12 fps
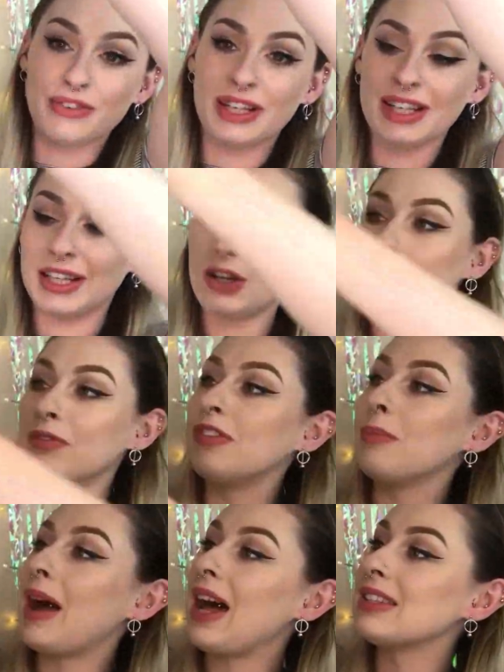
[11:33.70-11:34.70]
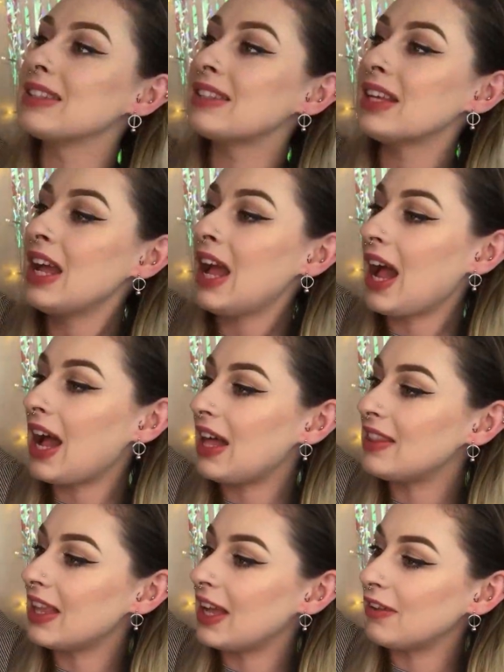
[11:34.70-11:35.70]
really comfy pants
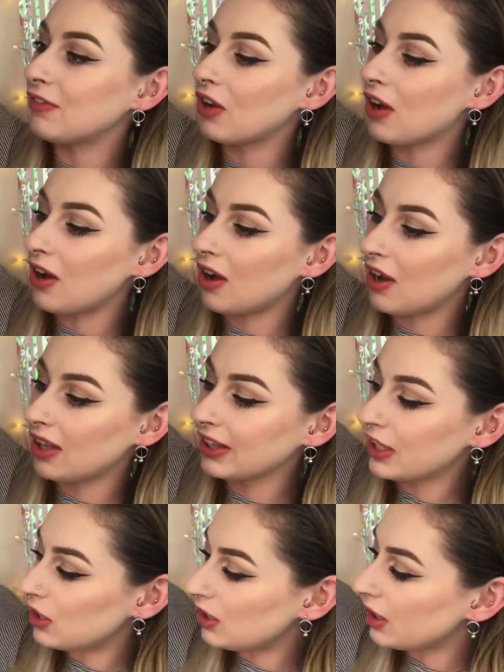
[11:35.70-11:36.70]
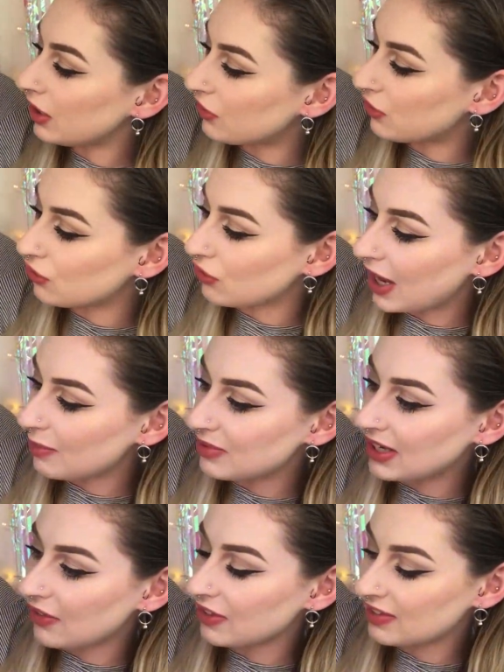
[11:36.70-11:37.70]
and they've got little
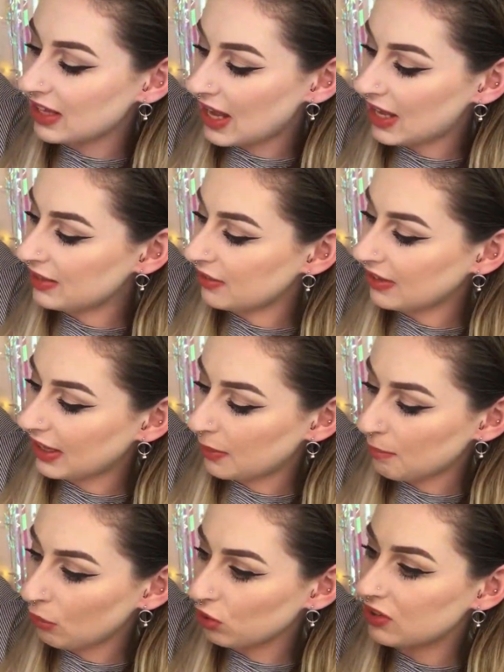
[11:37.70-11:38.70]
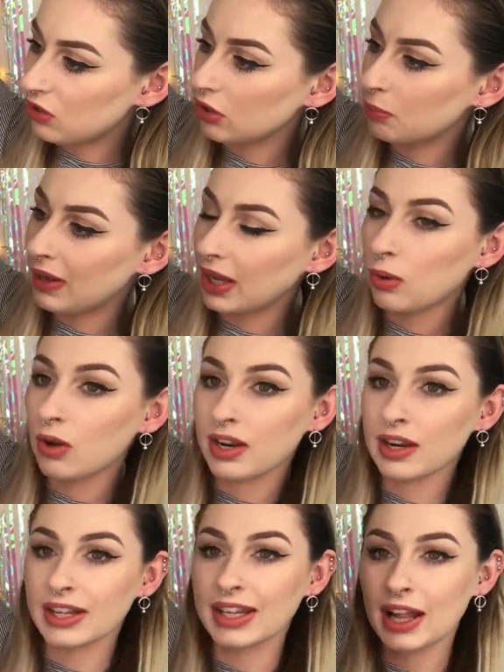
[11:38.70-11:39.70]
stripes down the side there's like a multicoloured pink
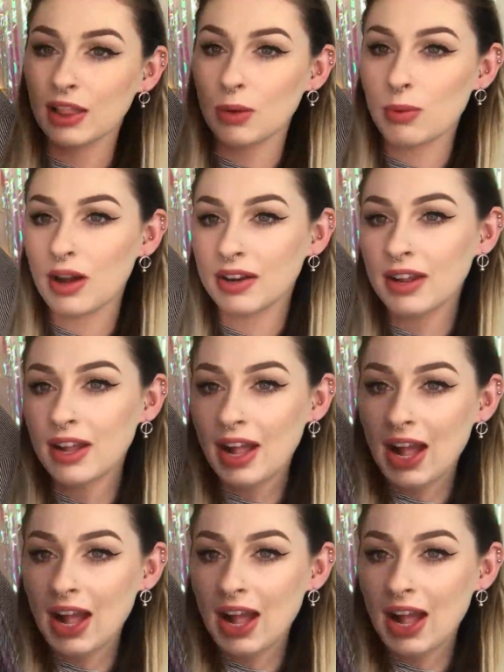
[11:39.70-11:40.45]
one and a yellow one